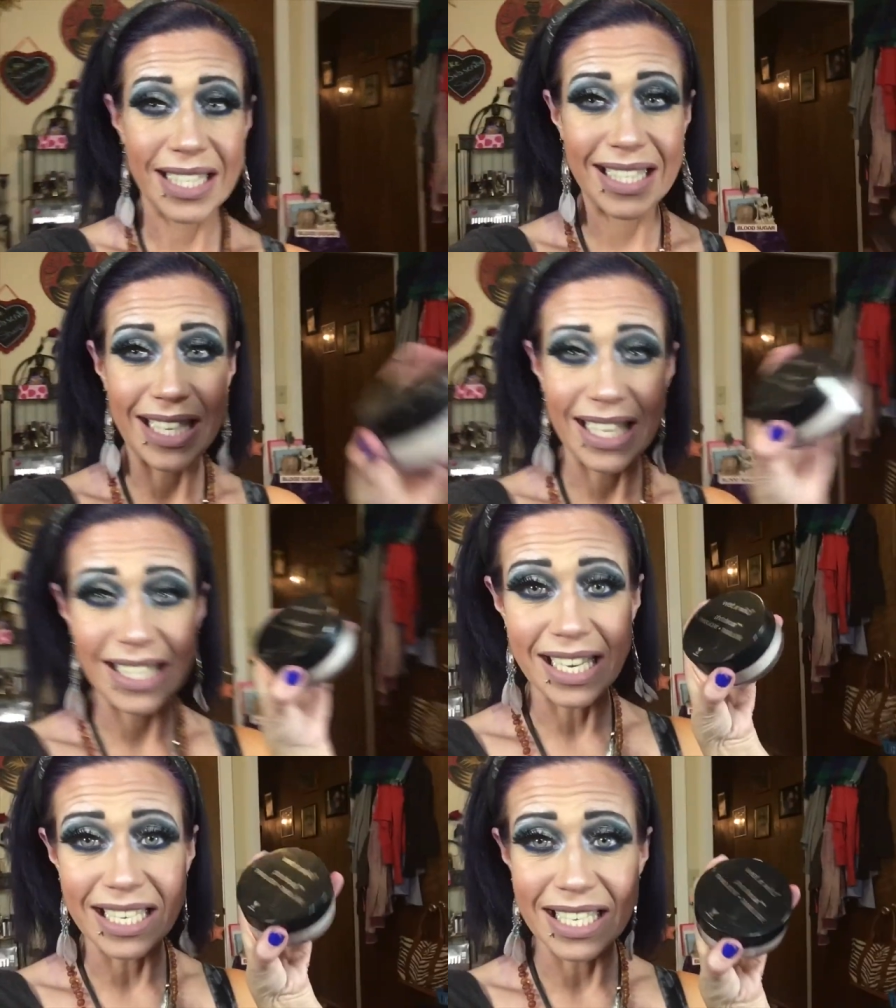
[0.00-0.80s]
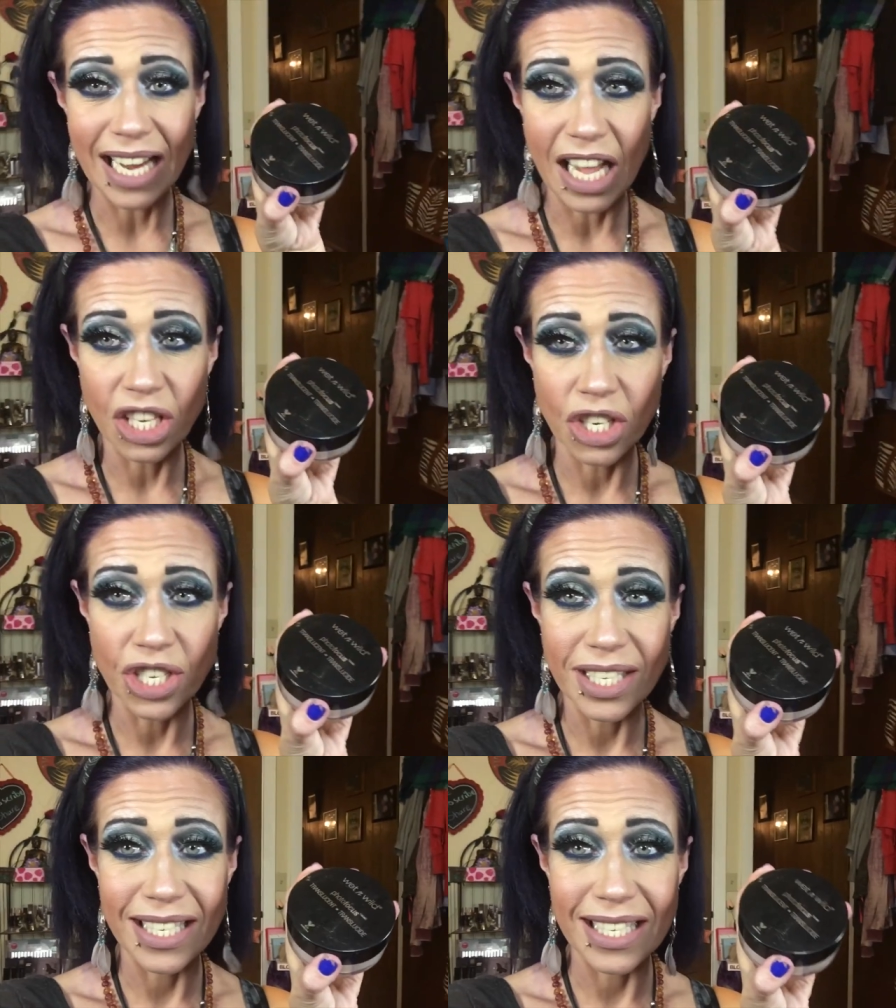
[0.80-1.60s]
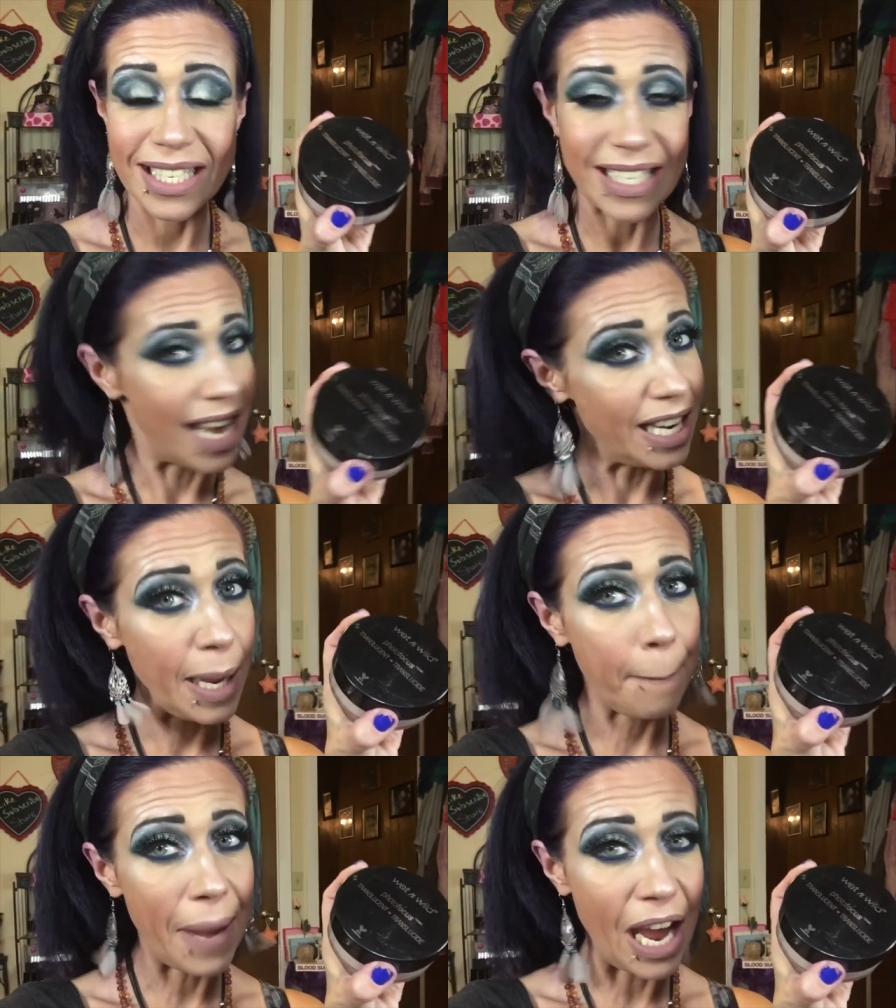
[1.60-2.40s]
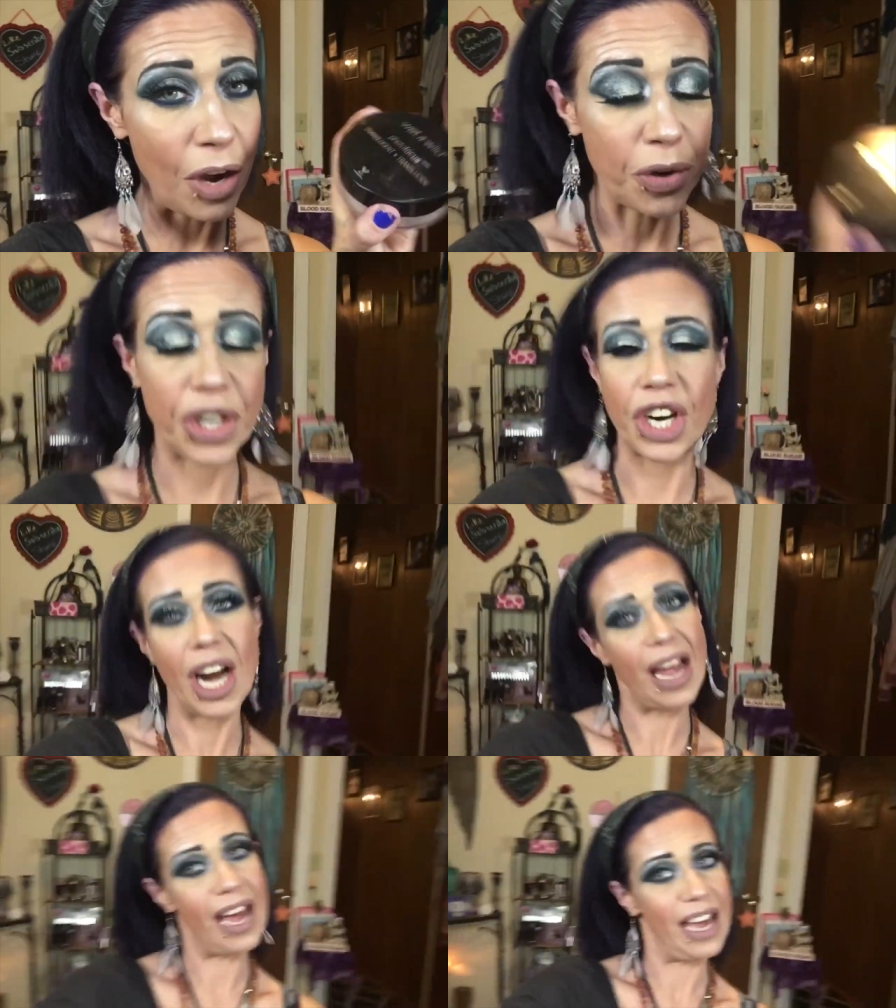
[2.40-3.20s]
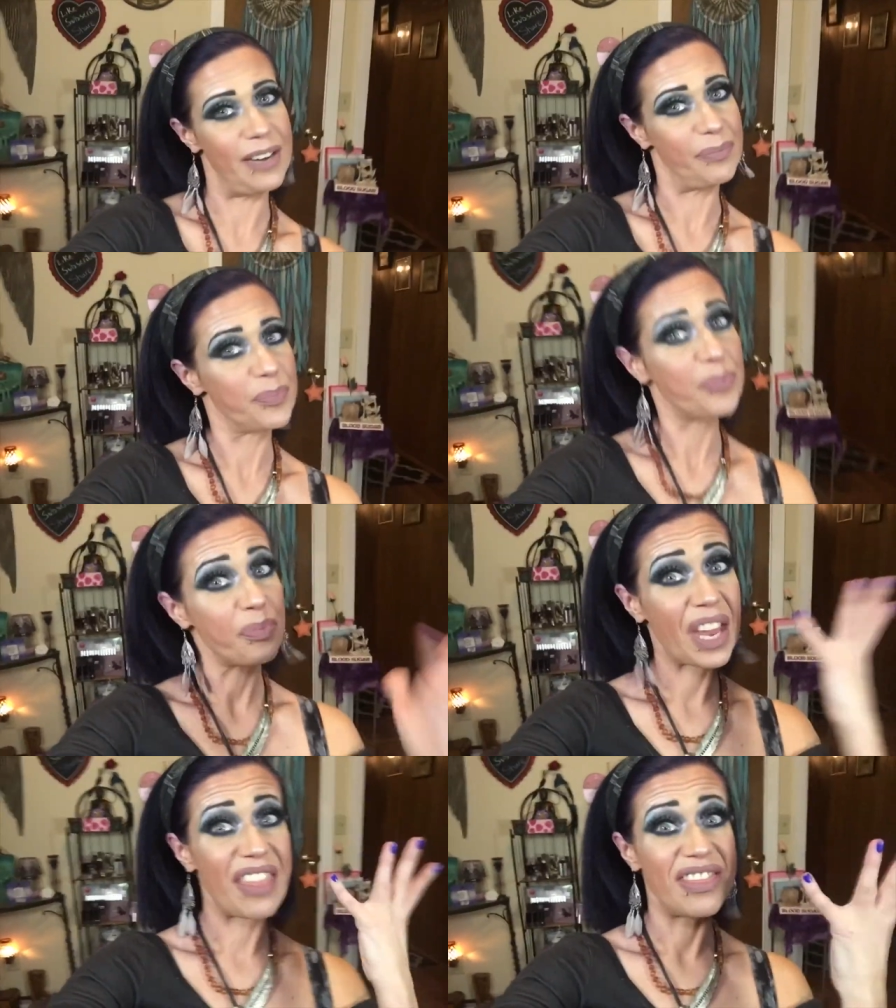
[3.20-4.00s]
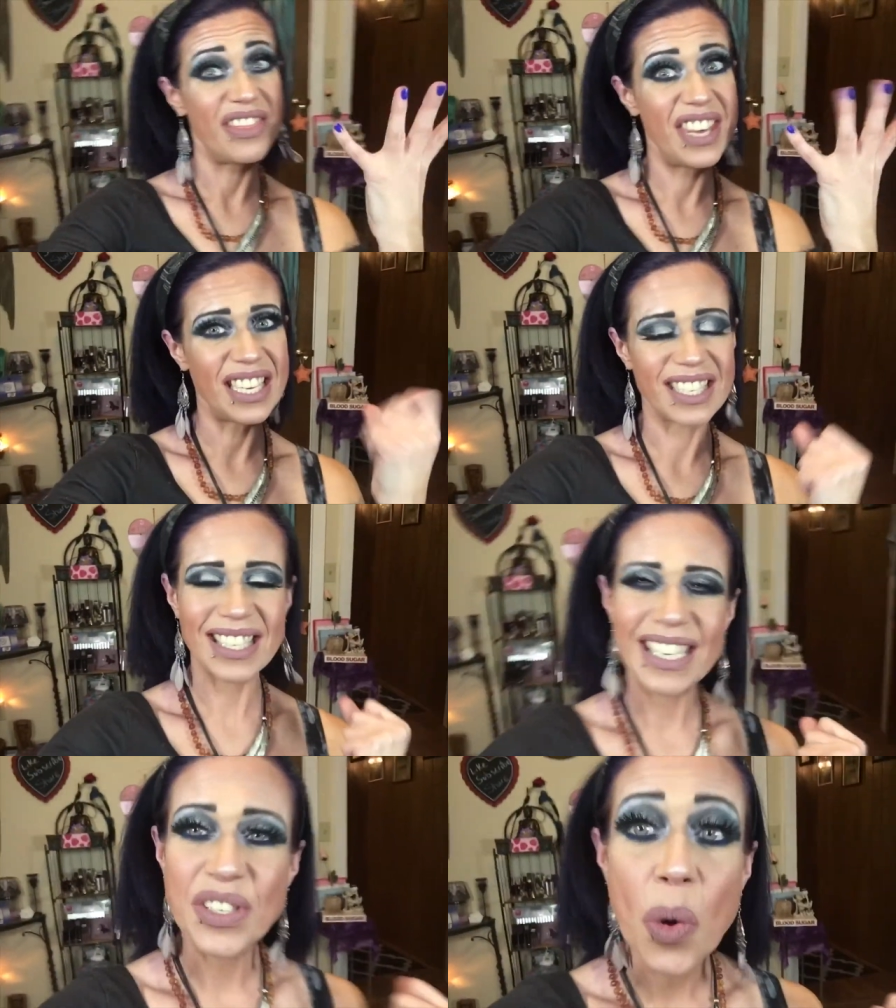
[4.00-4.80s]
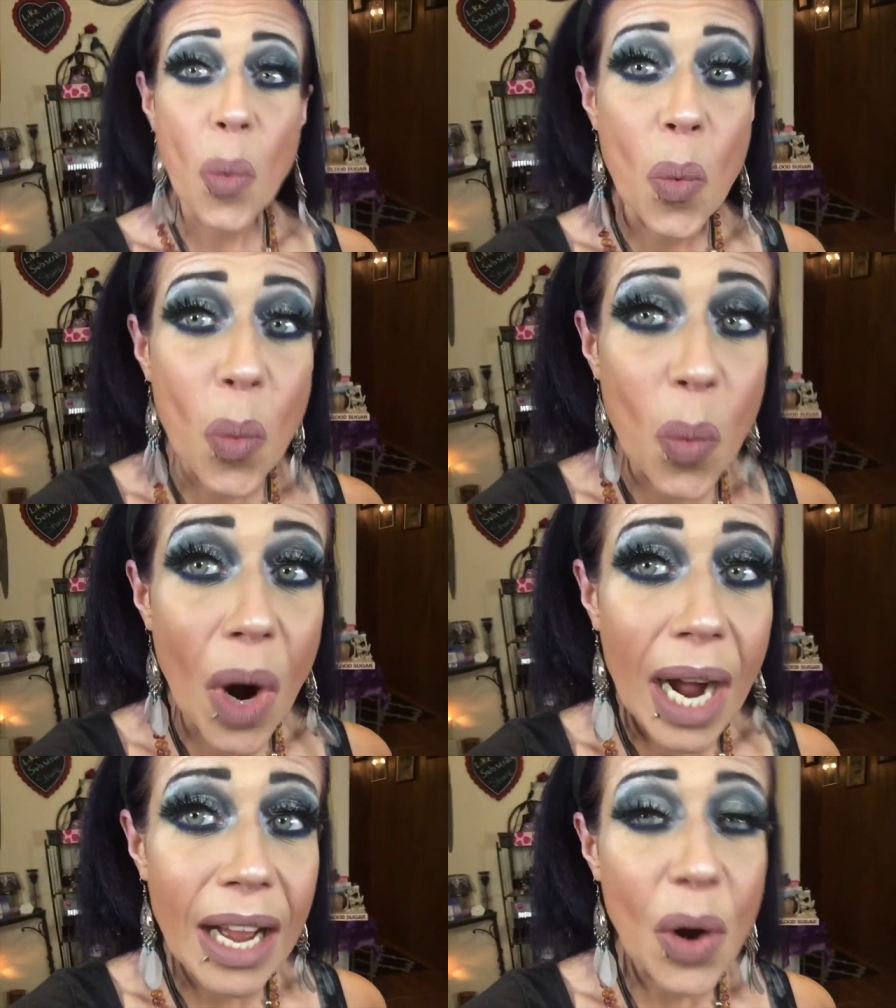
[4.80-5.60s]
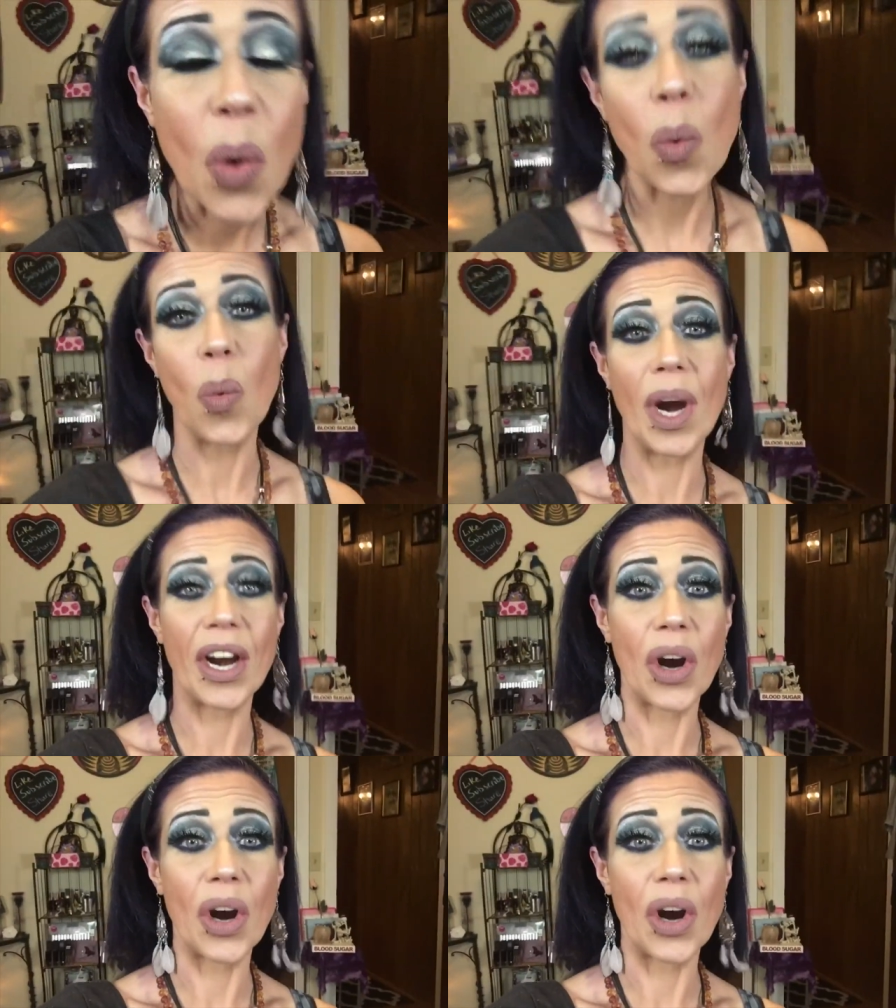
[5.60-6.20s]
$6 setting powder, and this is what we're